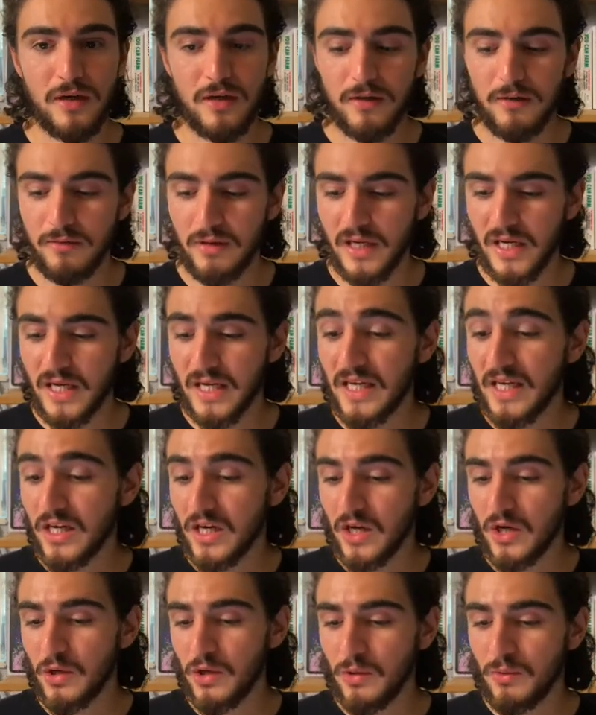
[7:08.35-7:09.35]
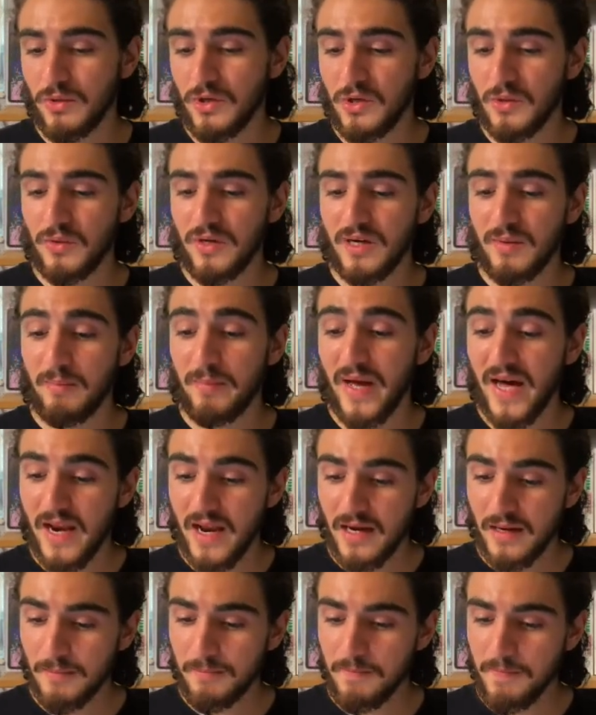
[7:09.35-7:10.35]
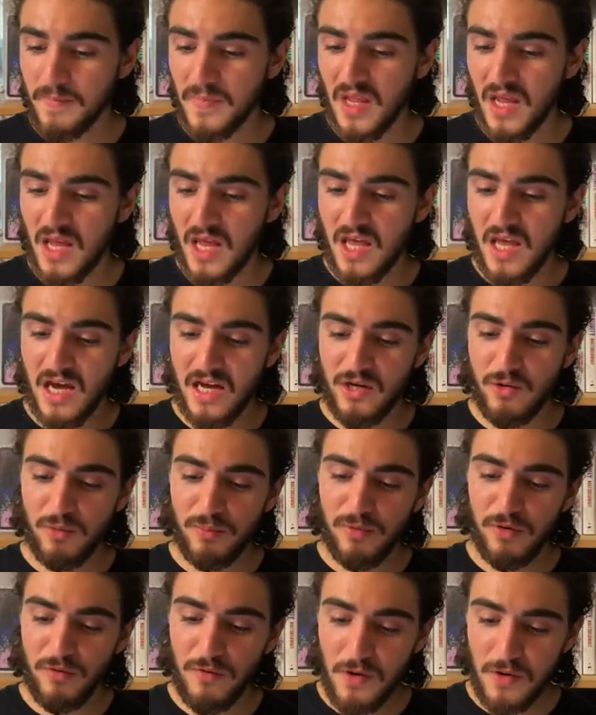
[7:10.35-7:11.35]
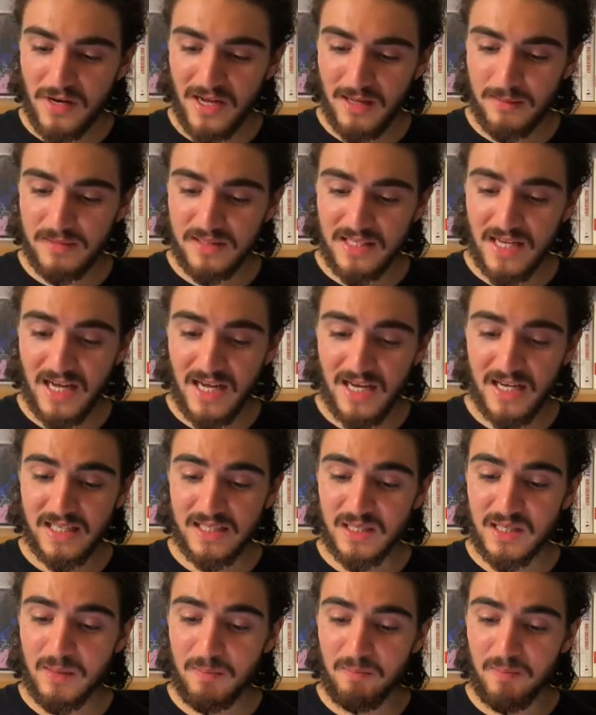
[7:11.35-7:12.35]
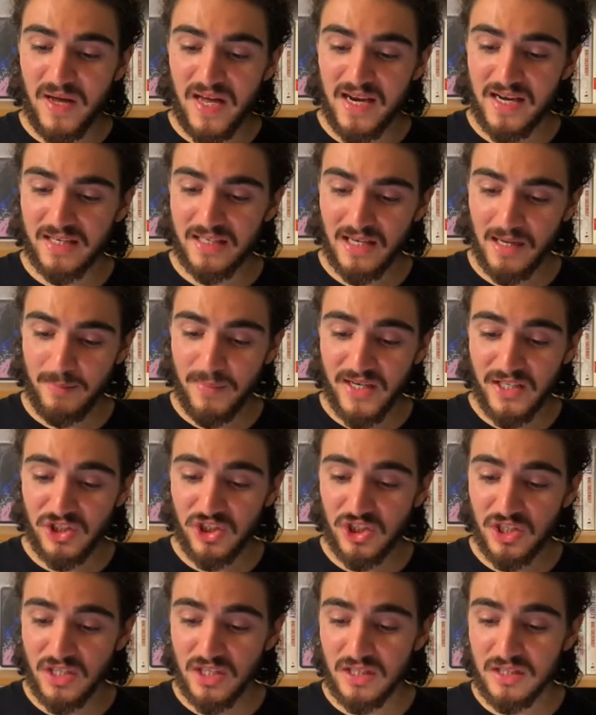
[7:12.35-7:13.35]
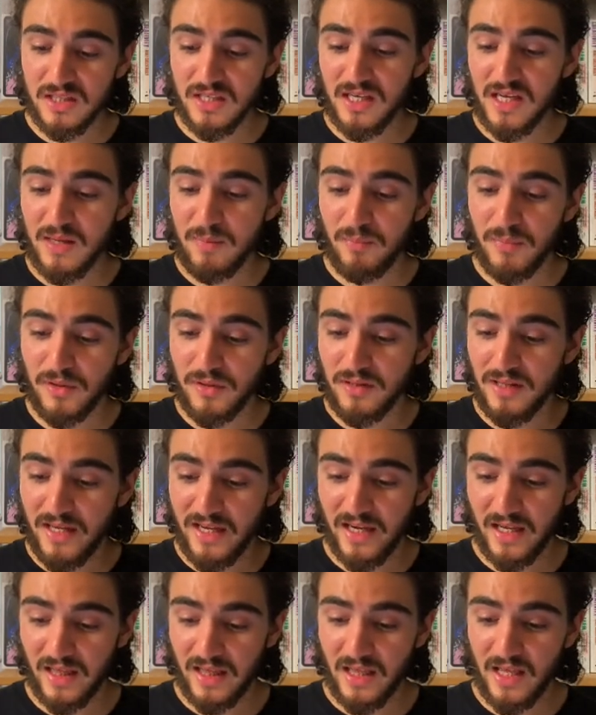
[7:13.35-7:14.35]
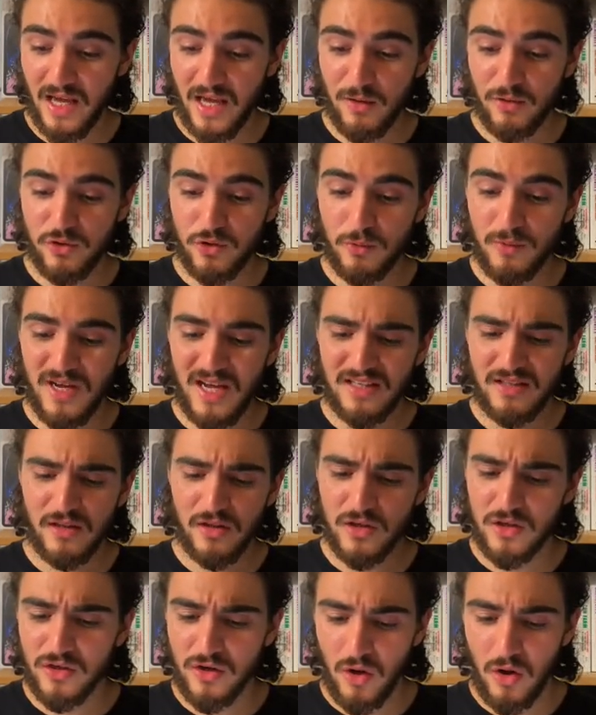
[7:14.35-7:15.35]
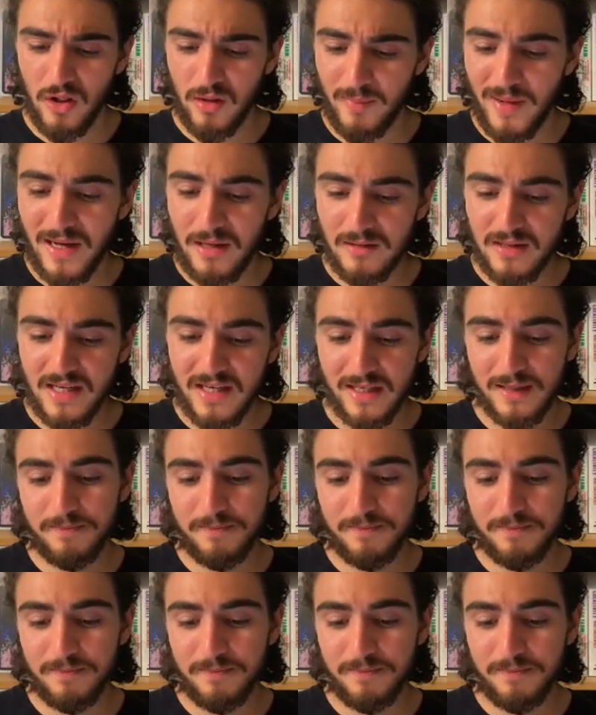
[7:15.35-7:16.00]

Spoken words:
Right here you would do an embedding, and you would put vocab size, embedding dimensions, input length. And so we had to learn all about that.